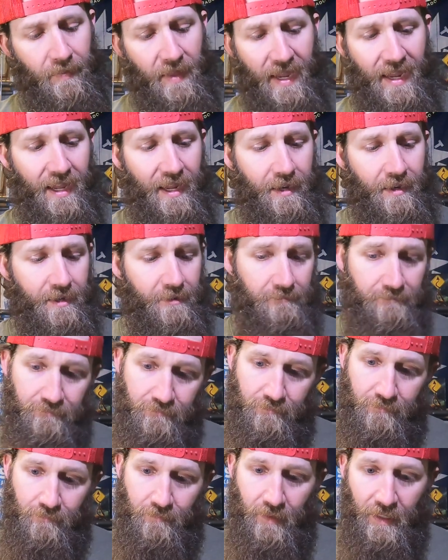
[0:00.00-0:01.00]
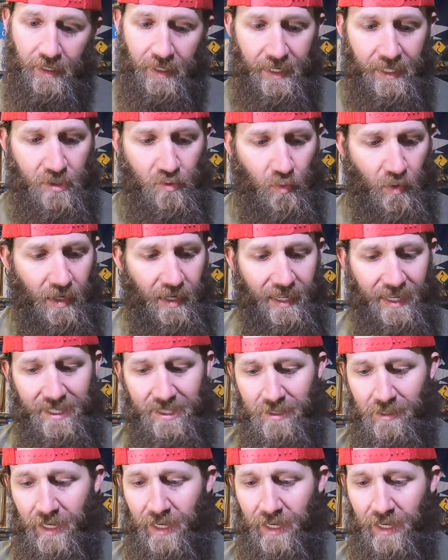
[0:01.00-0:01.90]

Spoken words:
And it is what it is.